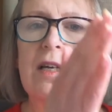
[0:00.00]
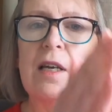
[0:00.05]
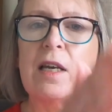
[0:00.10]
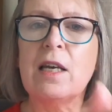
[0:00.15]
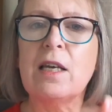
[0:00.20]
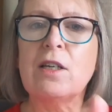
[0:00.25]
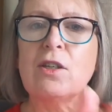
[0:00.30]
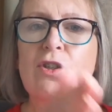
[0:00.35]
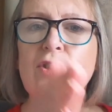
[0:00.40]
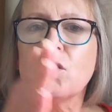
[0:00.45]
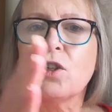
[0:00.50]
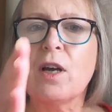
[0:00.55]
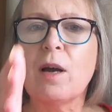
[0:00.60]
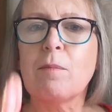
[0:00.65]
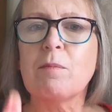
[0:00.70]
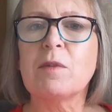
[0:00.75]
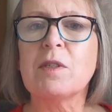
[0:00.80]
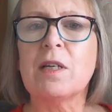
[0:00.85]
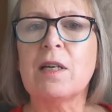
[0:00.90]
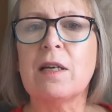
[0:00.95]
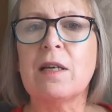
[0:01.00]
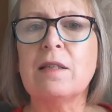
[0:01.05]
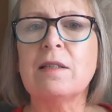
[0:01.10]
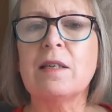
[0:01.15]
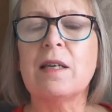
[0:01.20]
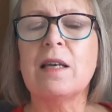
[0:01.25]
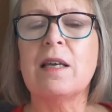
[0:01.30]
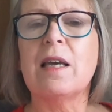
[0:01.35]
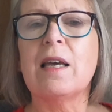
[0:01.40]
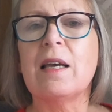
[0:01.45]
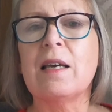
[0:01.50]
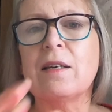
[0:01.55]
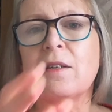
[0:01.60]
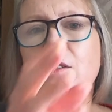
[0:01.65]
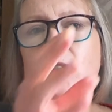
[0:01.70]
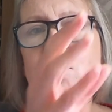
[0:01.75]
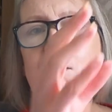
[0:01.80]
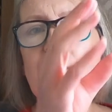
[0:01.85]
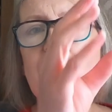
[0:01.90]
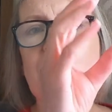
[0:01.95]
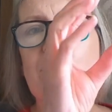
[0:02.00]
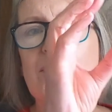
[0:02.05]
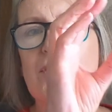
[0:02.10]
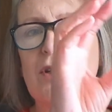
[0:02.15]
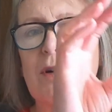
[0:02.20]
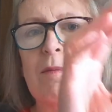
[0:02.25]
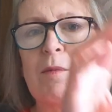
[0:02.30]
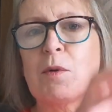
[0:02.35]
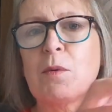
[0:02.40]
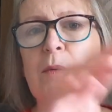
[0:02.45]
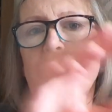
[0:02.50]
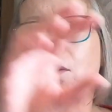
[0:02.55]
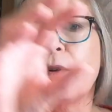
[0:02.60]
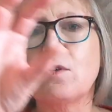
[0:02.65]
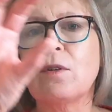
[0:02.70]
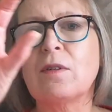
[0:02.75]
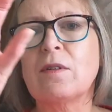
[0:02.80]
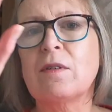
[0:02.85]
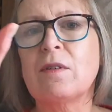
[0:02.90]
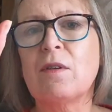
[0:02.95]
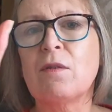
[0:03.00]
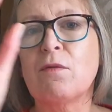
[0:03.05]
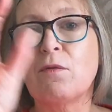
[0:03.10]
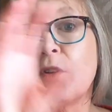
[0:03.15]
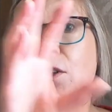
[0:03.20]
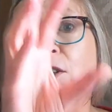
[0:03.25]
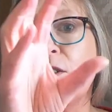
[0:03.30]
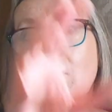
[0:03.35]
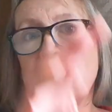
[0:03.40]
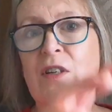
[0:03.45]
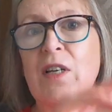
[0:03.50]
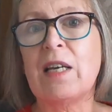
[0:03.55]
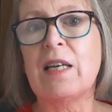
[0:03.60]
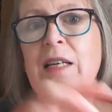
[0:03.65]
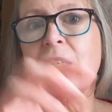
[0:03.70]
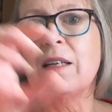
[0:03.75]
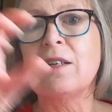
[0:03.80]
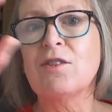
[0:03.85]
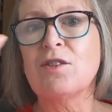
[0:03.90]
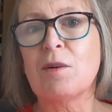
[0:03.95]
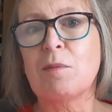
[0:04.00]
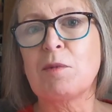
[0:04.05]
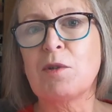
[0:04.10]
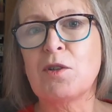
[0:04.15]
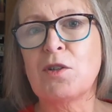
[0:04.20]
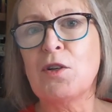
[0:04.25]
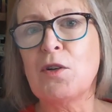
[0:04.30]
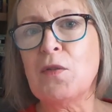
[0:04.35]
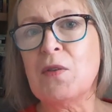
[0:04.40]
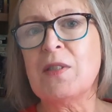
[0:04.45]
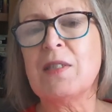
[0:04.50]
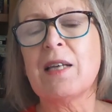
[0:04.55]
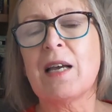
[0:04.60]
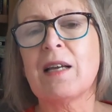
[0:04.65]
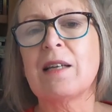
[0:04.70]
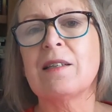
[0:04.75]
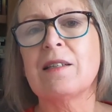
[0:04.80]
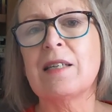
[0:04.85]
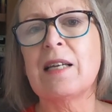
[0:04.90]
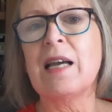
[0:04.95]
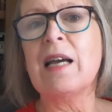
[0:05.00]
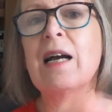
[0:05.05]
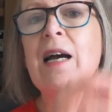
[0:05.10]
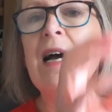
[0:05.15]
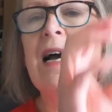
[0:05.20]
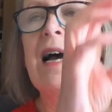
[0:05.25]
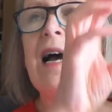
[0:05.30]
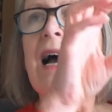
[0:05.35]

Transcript: Each chapter is a year, so you've got chapter 1 the first year, chapter 2 the second year,